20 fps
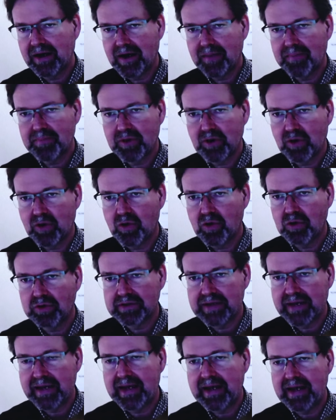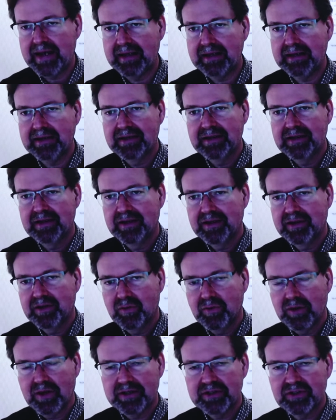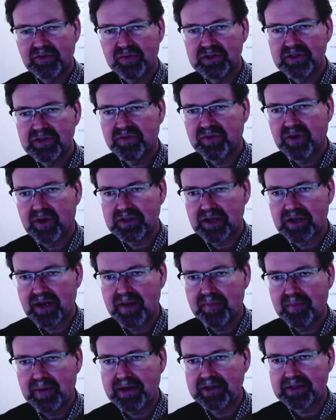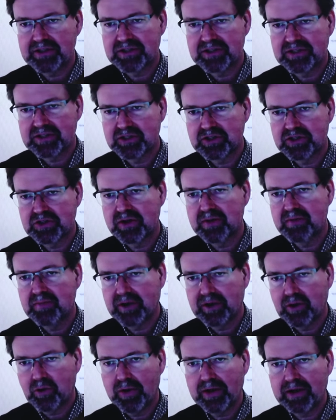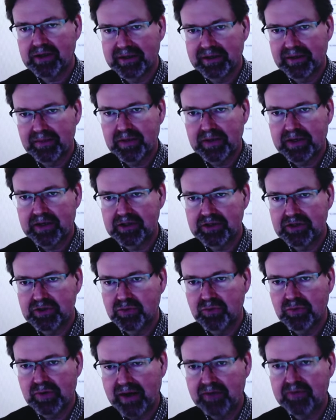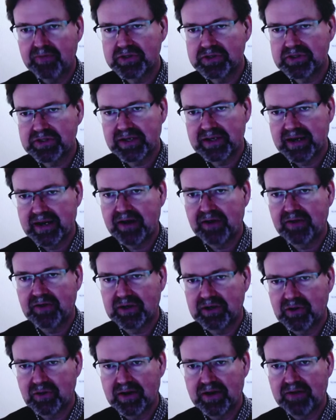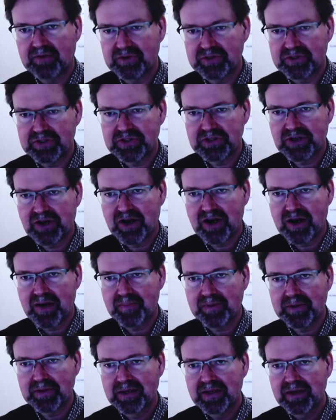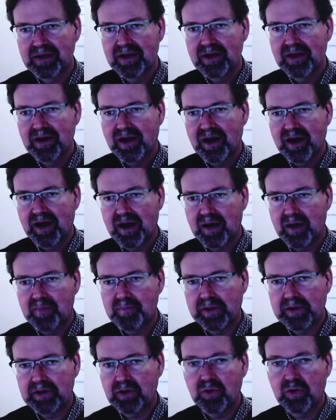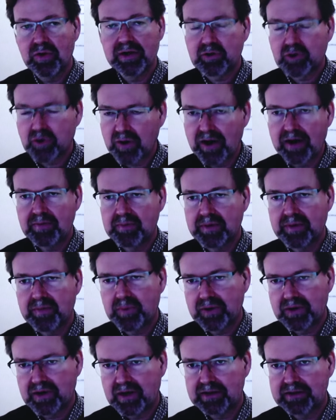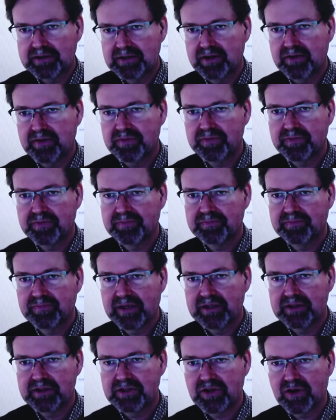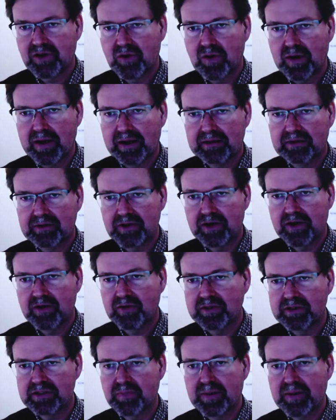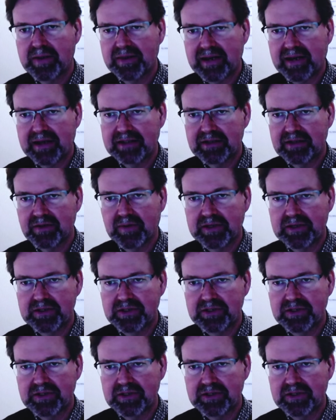up the whole day. You realize, first of all, time passes extremely quickly because you never sit down and you never stop, but you're incredibly productive. And so I try to explain that to my